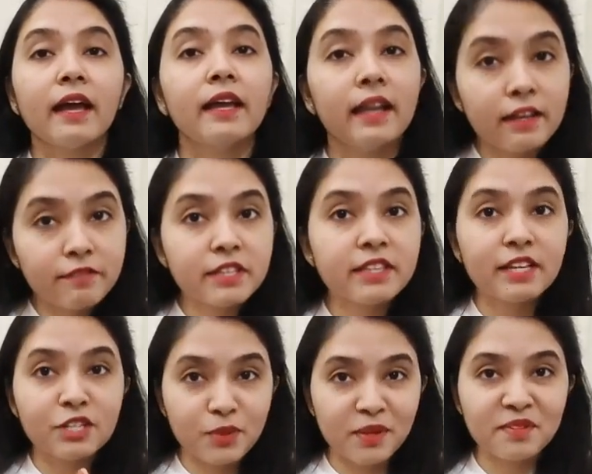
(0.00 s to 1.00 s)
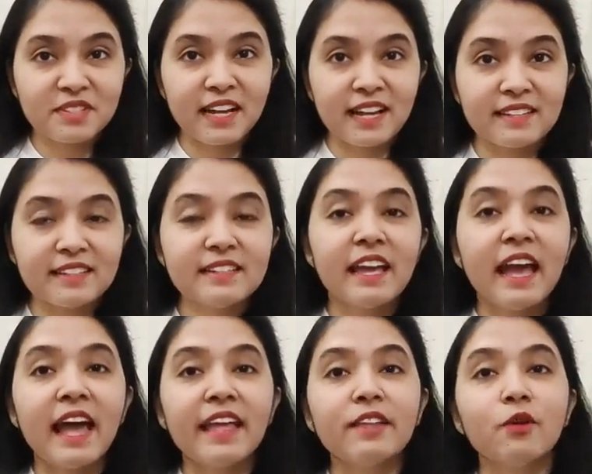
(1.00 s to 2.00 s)
11th and 12th standard,
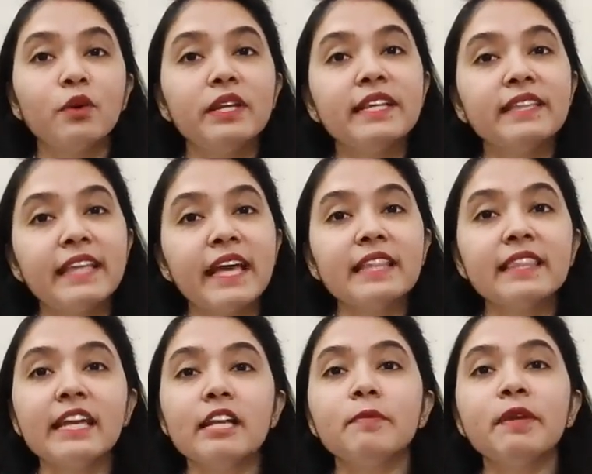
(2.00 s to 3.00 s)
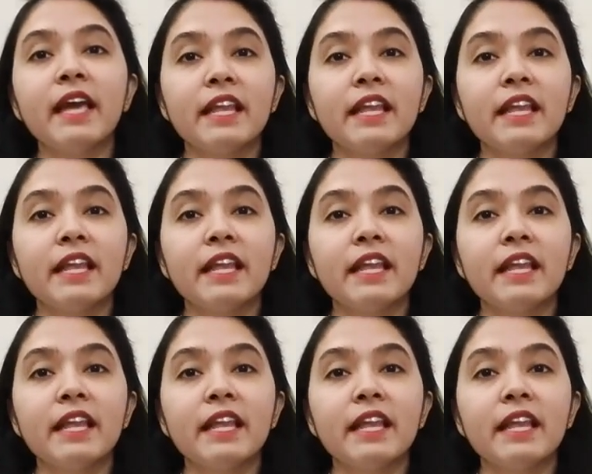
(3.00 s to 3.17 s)
and only then they'll be